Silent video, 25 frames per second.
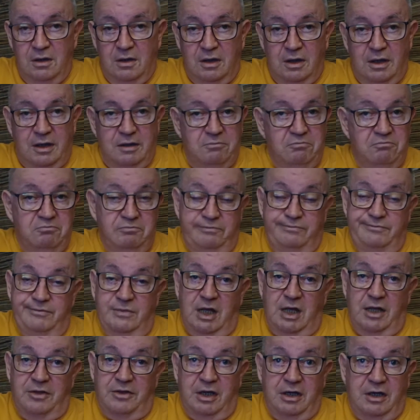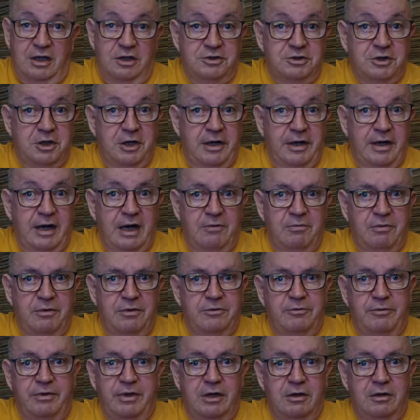And I think I started out with
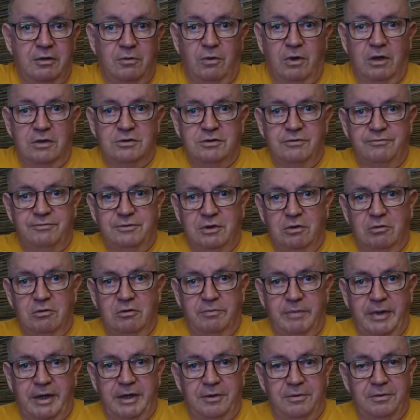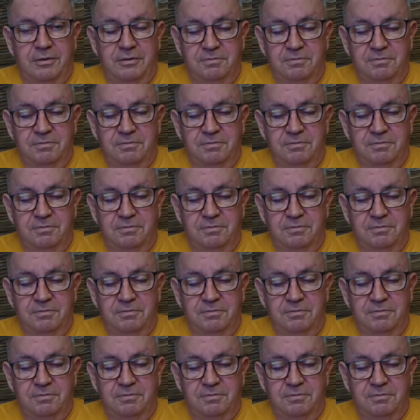300 watts of solar panel.